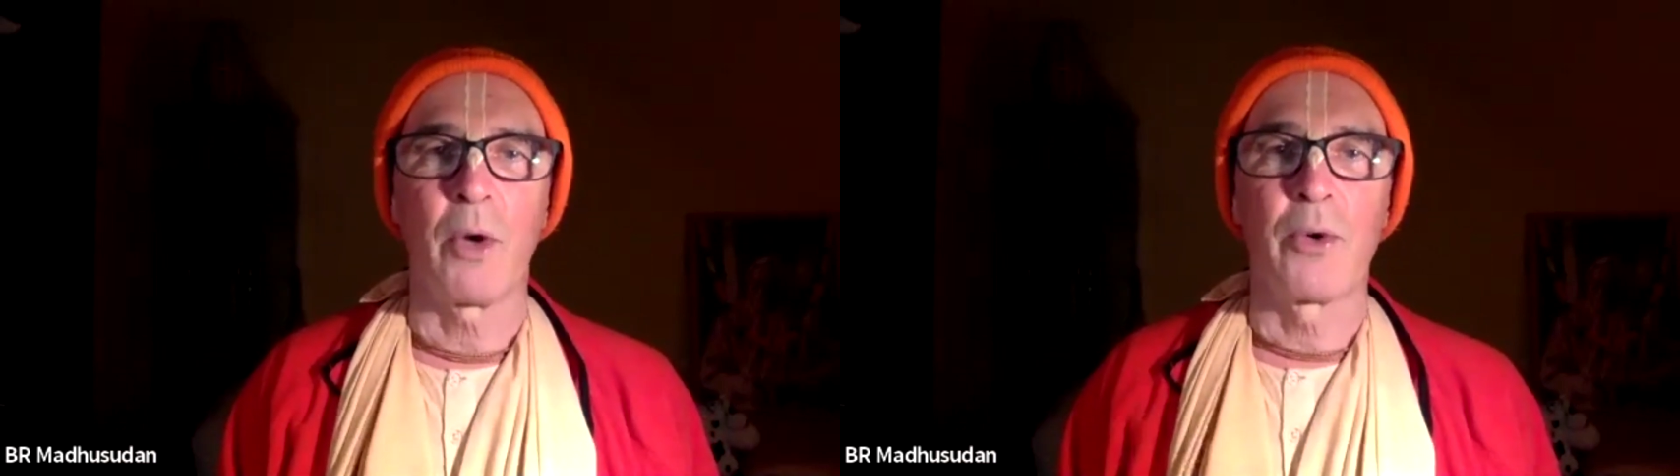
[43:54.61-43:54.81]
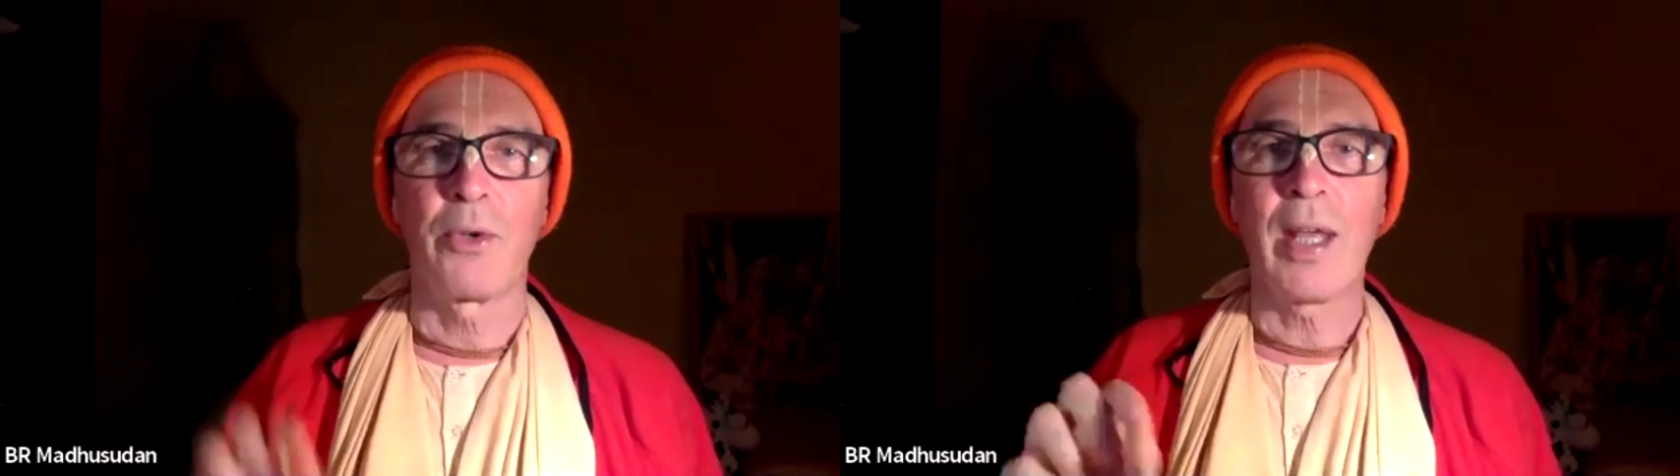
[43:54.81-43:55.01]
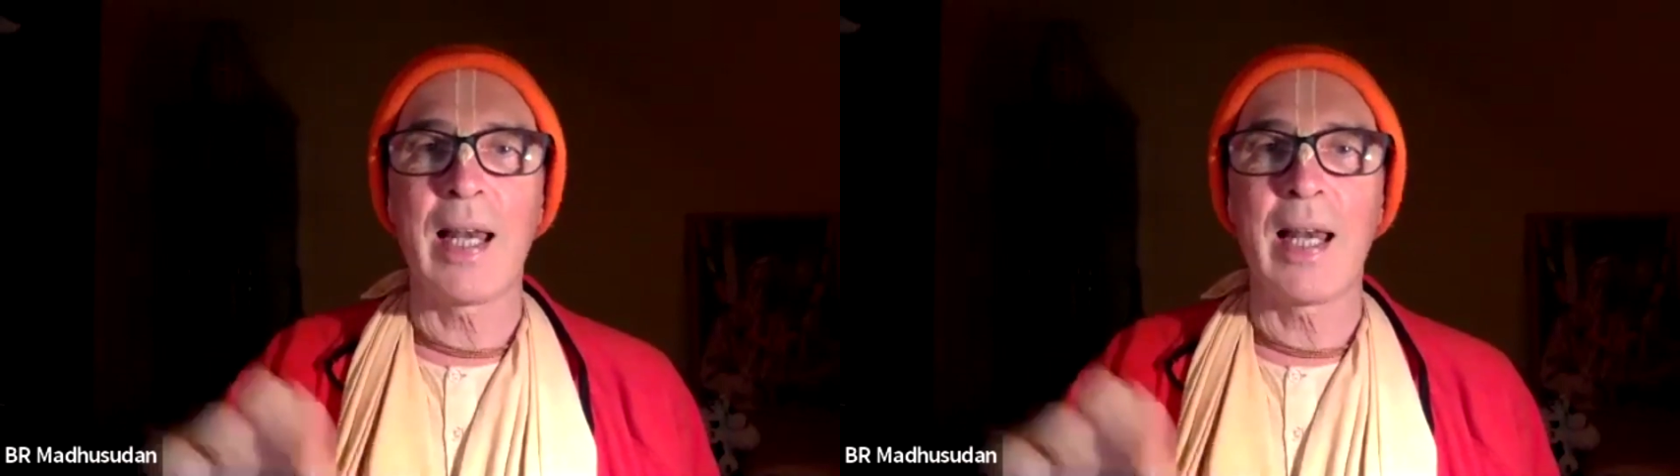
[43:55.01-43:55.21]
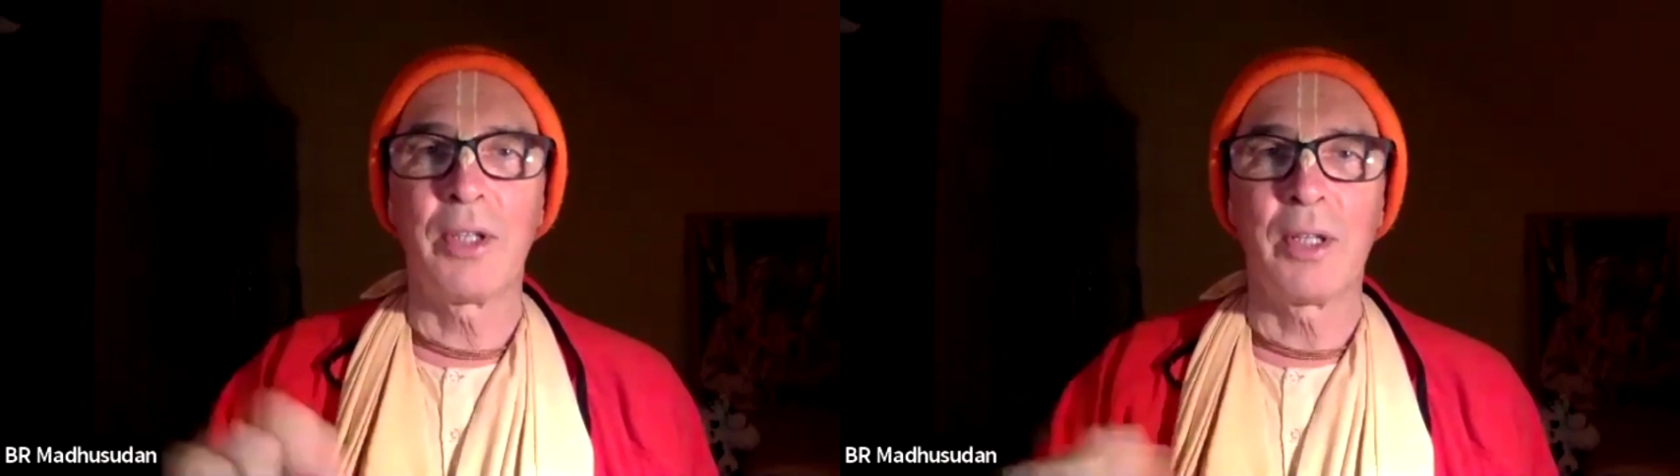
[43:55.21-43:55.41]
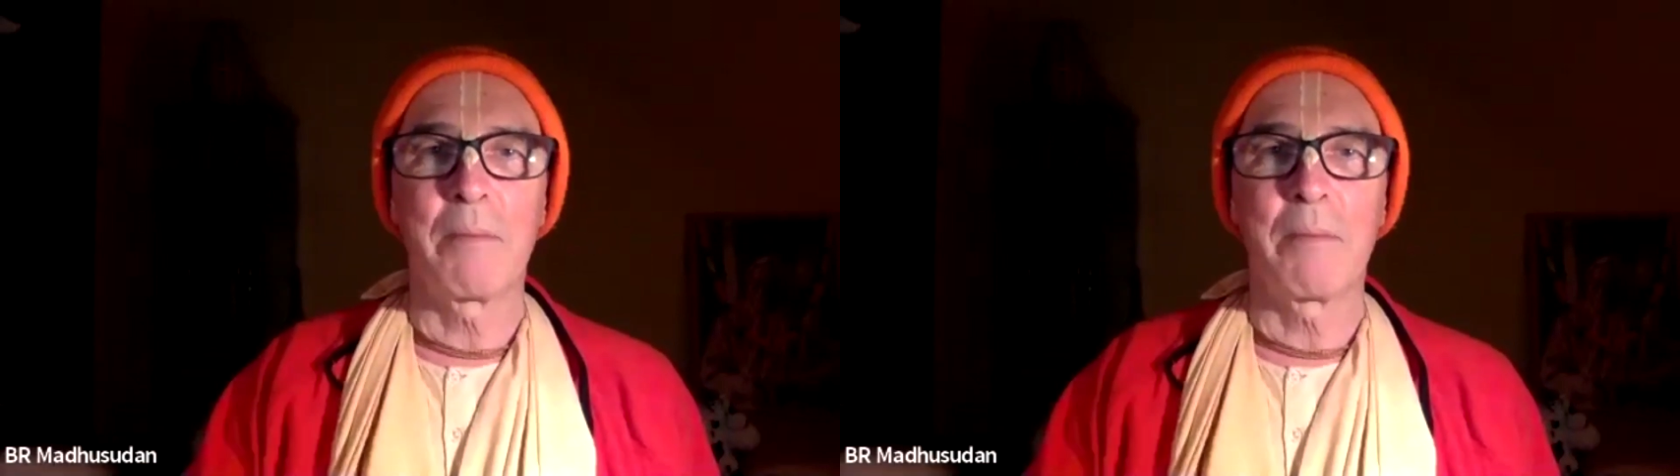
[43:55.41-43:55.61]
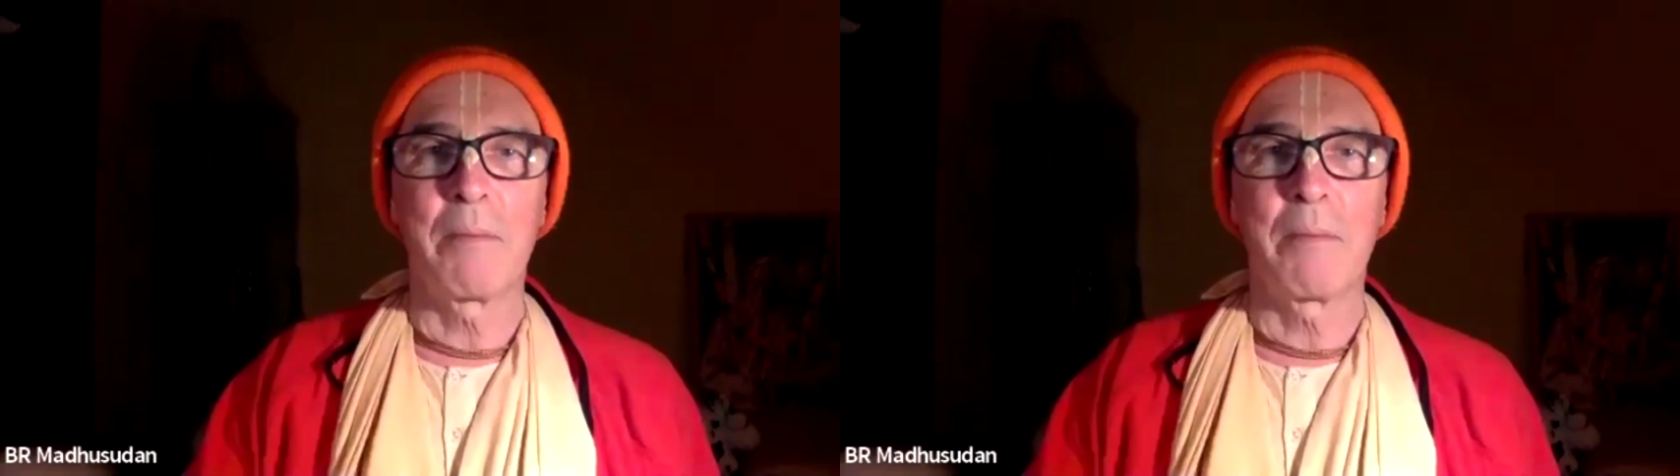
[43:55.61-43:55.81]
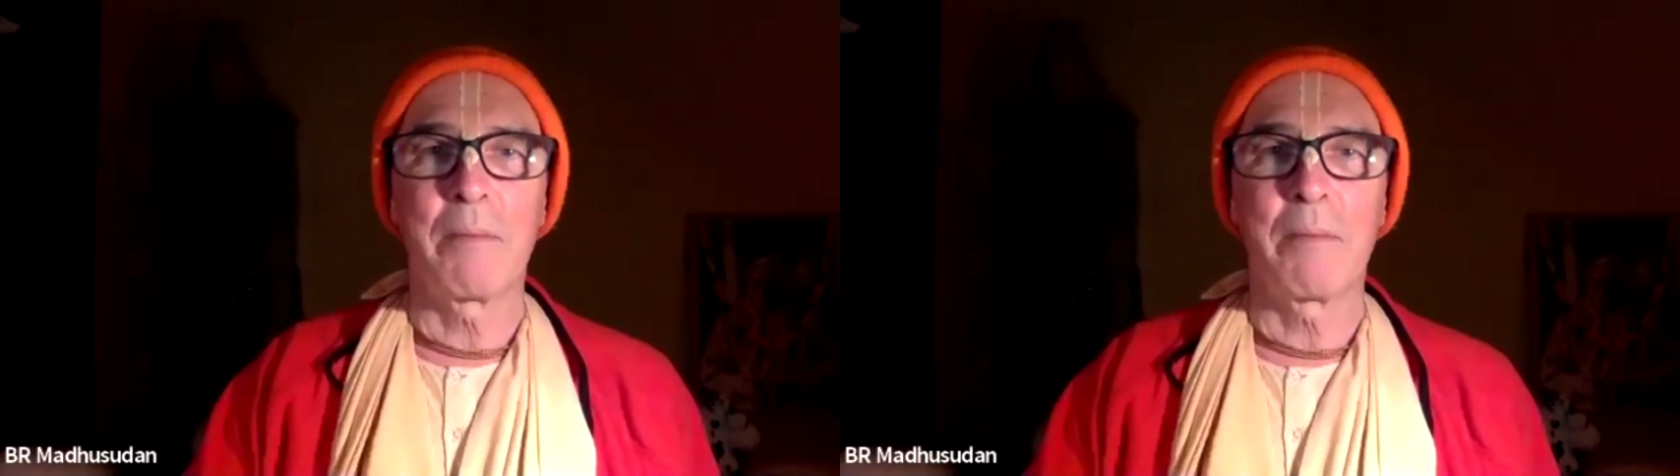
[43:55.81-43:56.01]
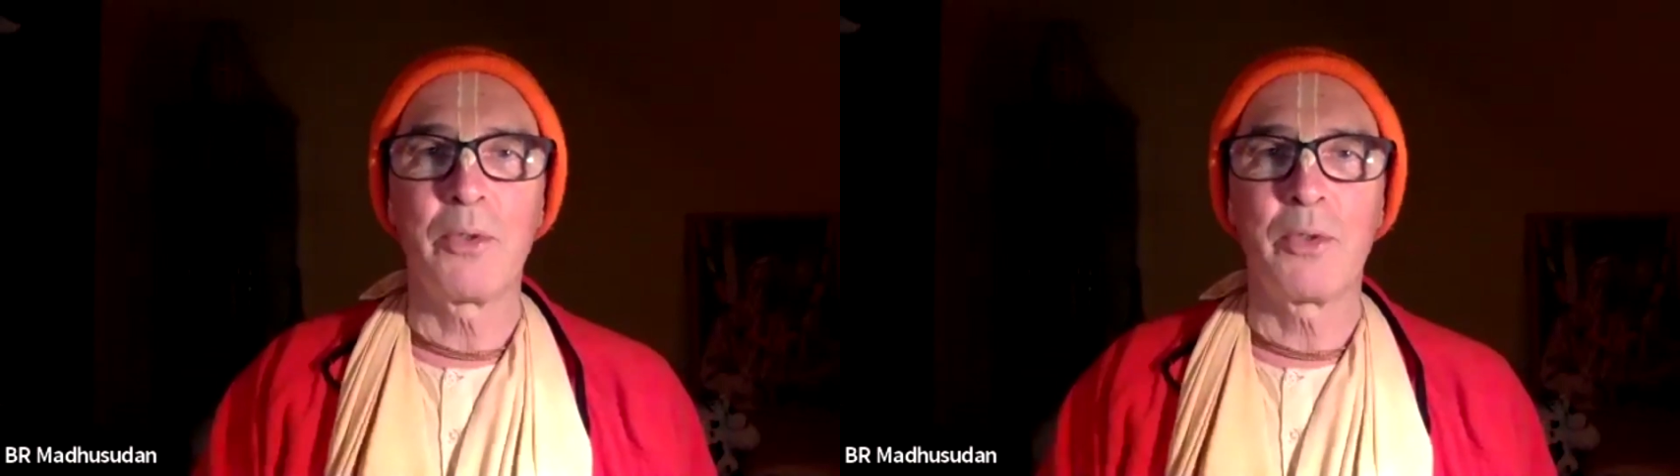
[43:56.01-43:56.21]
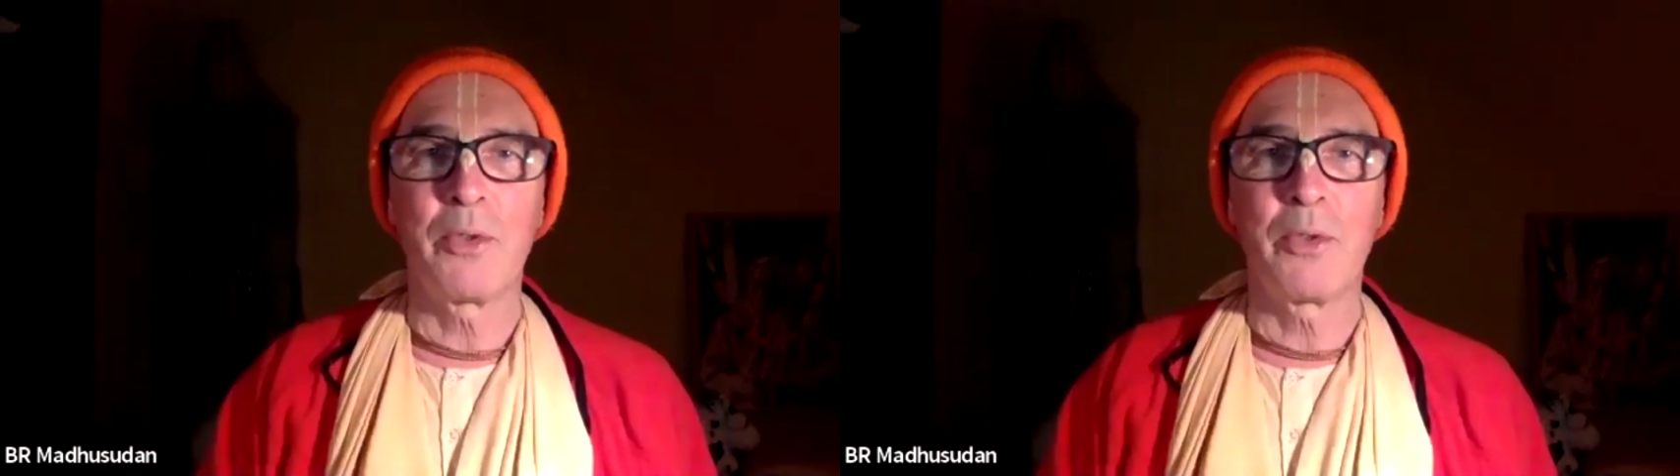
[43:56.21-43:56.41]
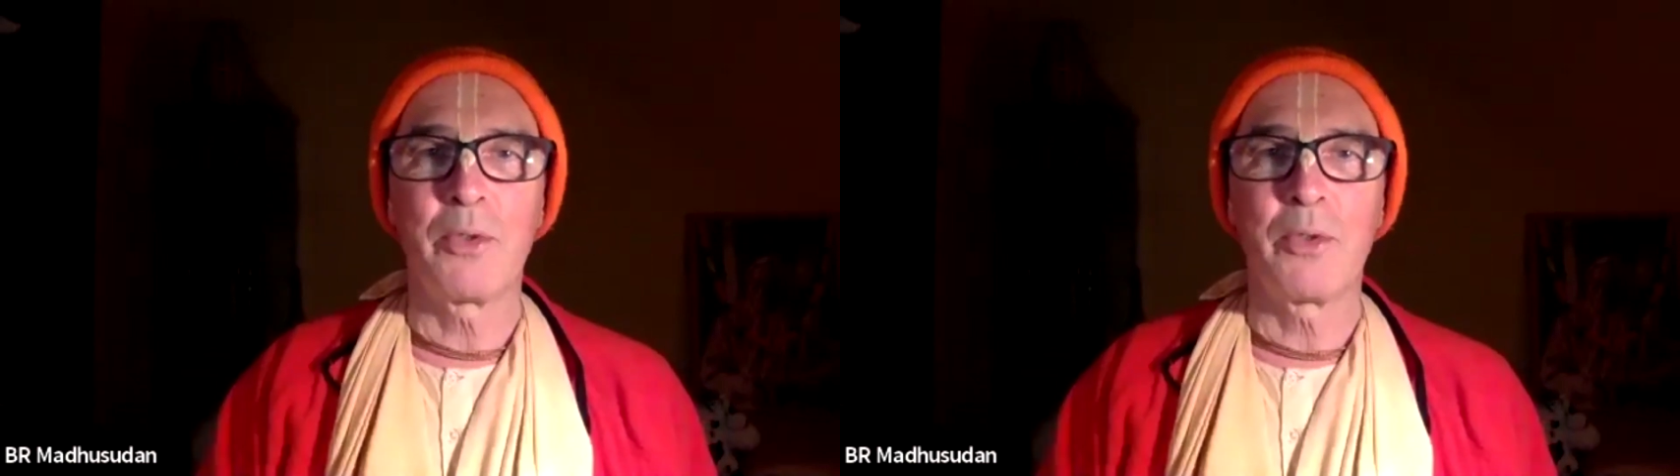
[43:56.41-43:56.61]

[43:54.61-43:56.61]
Or reality, the beautiful.